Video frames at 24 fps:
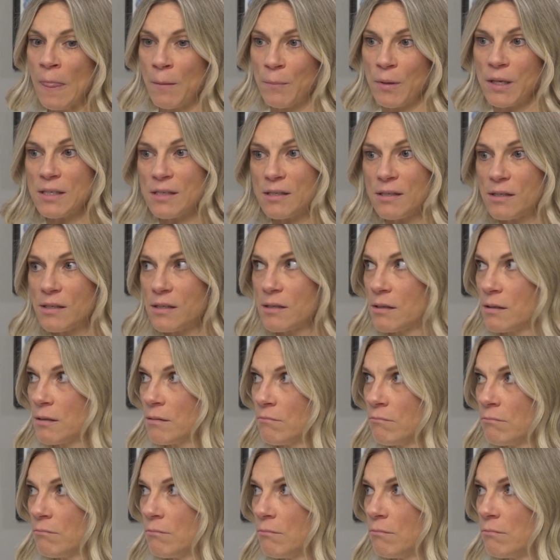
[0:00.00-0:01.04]
Because
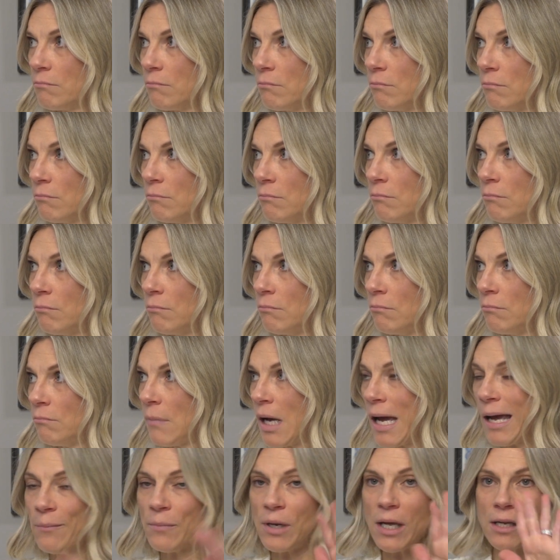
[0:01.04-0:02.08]

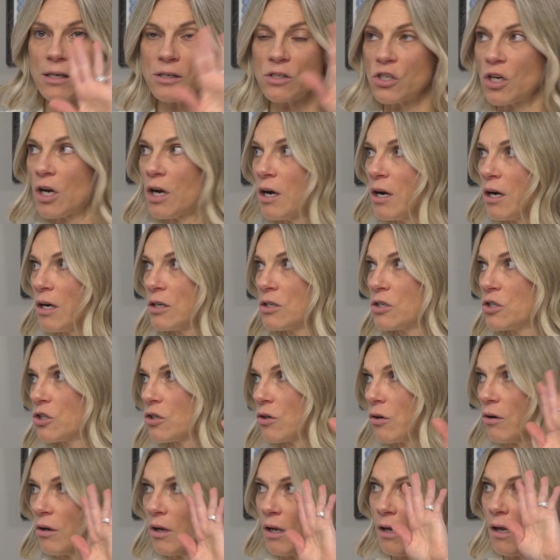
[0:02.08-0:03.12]
I'm not in charge
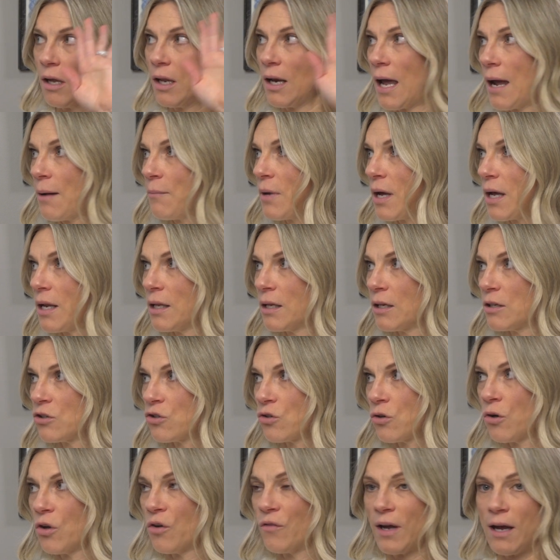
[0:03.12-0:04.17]
and I'm not in
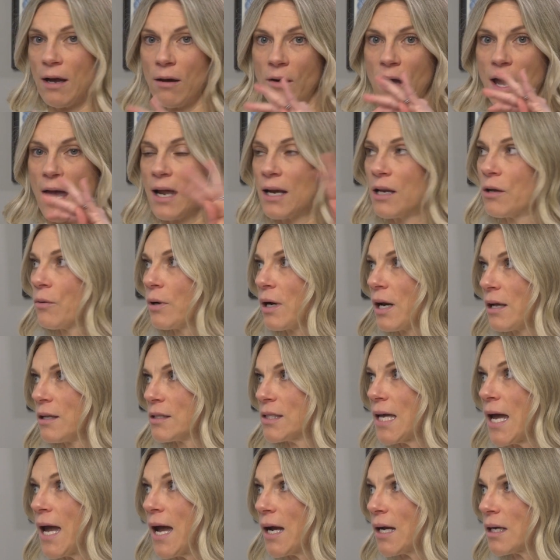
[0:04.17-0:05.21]
control of how anyone
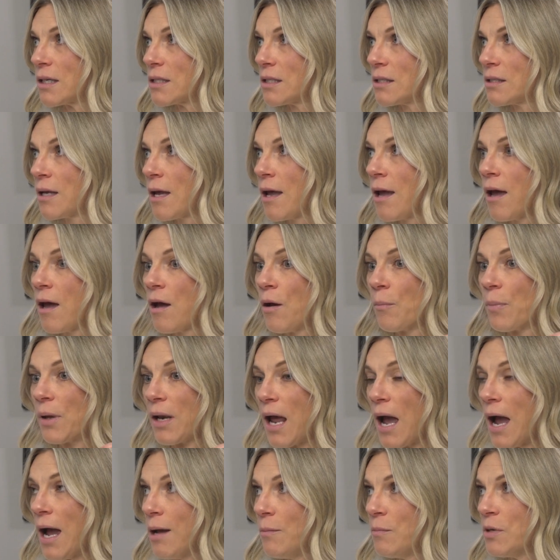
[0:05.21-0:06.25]
else acts,
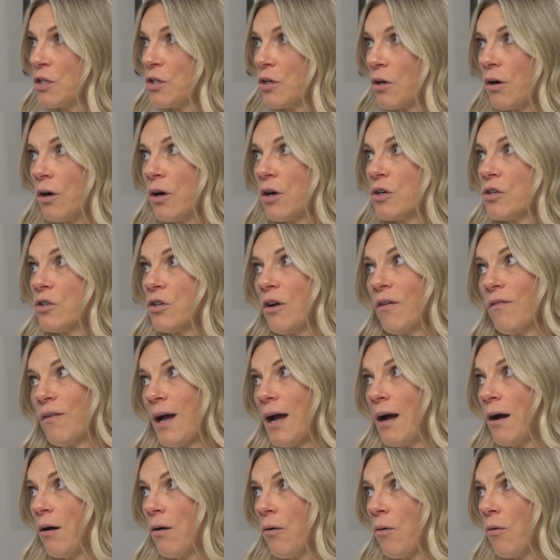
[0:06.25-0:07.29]
but I'm in charge of
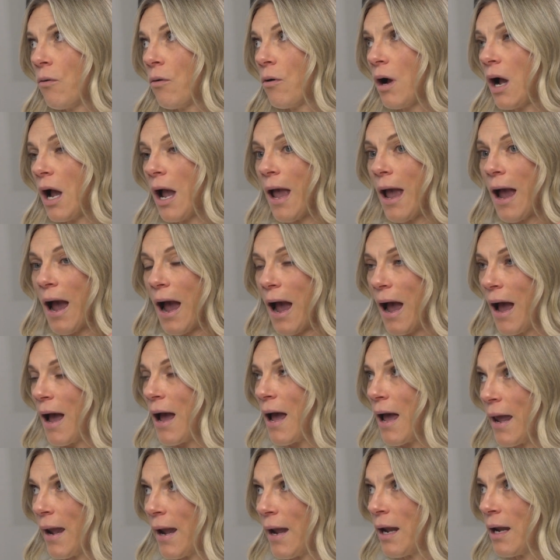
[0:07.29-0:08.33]
how
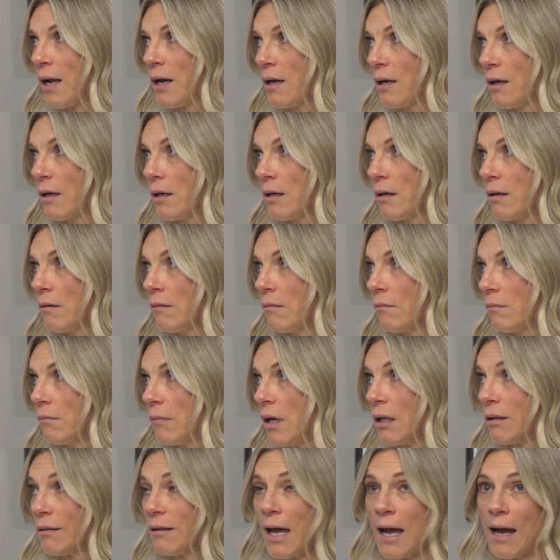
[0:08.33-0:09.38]
I
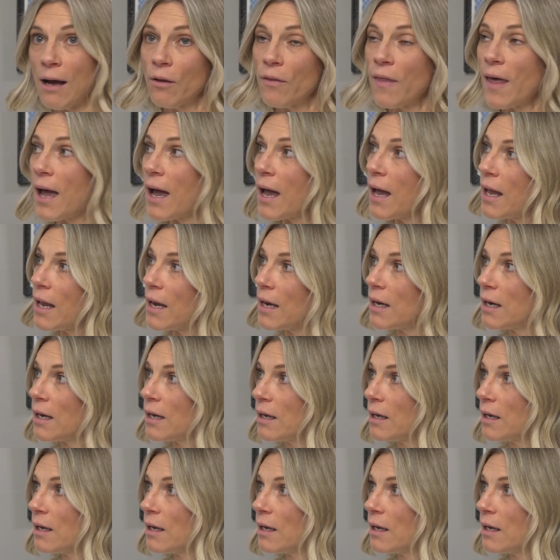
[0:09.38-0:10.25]
allow that